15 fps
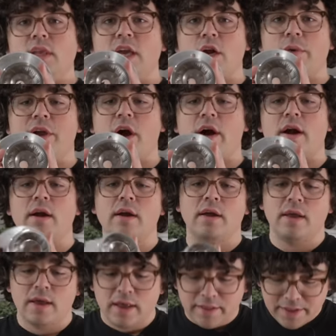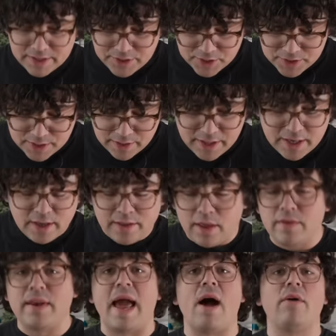Here we are. This is
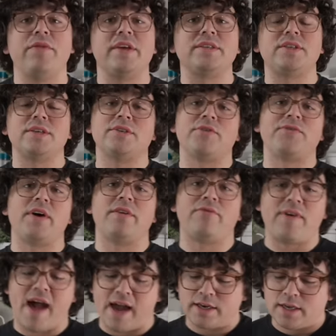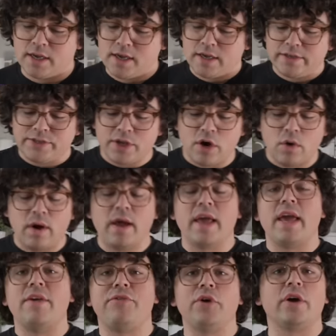a fun fact. So
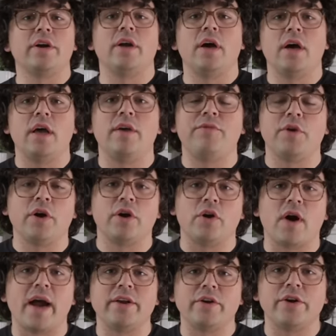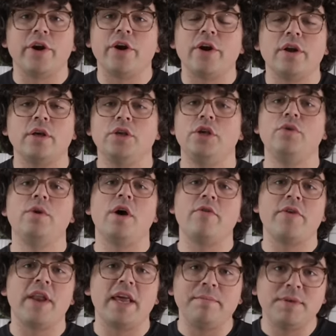if you're a grinder nerd, you know
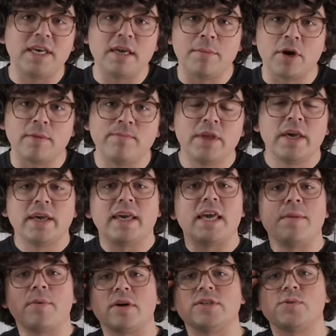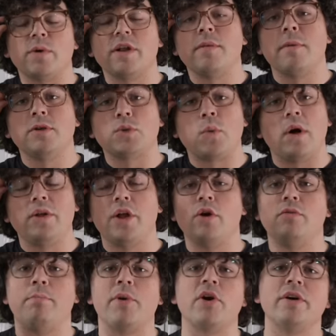the name Kieber. Kieber is one of the most
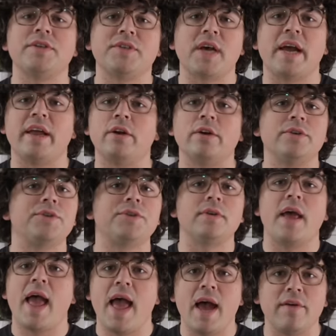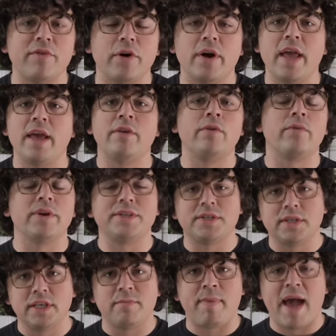well-known burr designers ever and
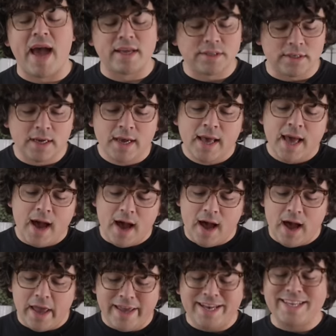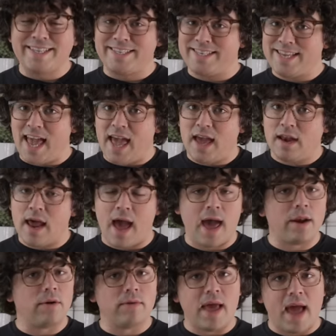recently passed. It is said, I
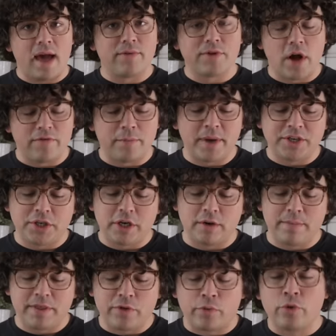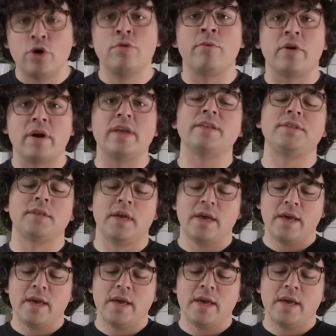don't have confirmation here, but the rumor is